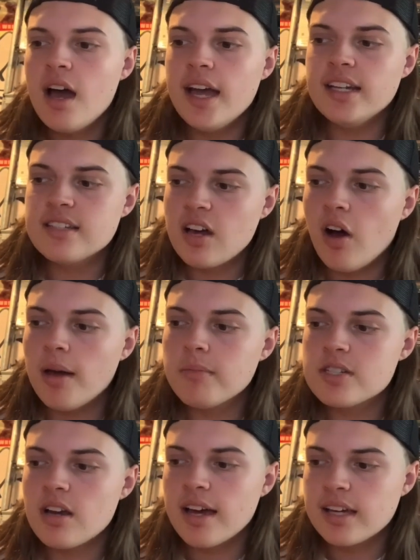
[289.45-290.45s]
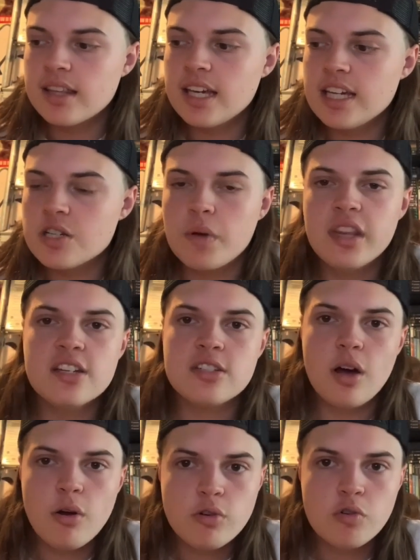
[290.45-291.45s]
in times like these when there's
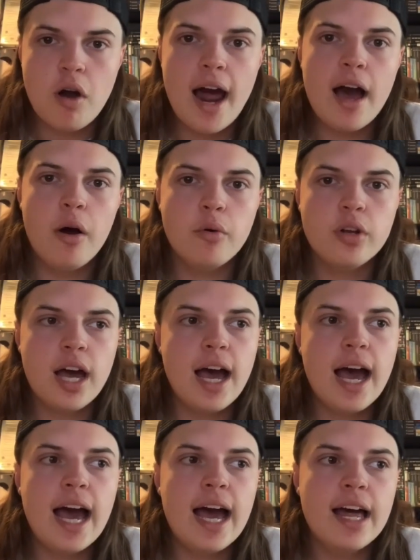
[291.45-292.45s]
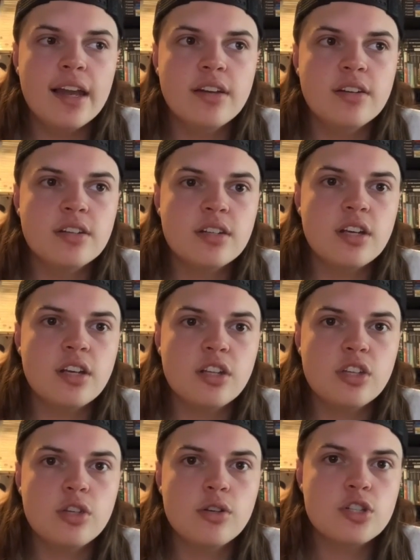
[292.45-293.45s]
no crowd and
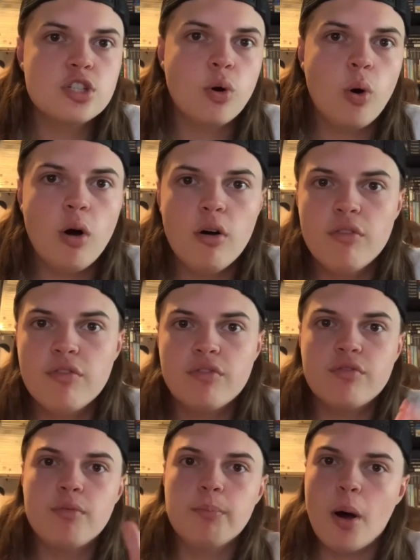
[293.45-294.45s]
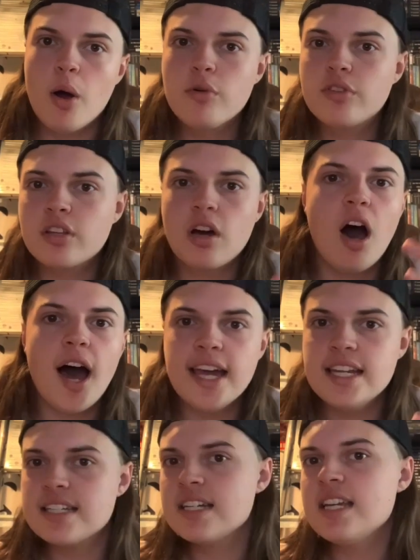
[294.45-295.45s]
you sort of both
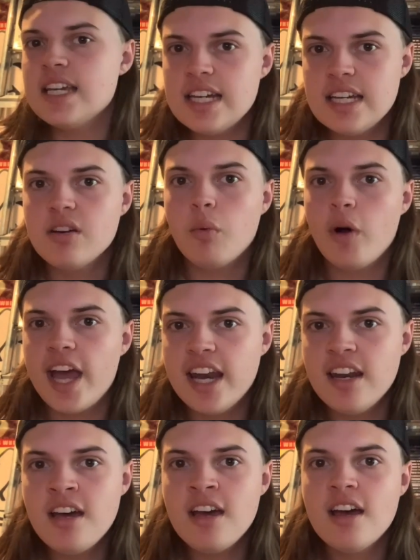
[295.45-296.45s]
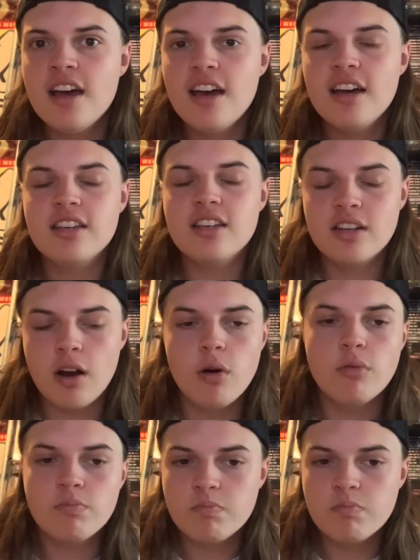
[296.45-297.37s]
guys need a win, you know,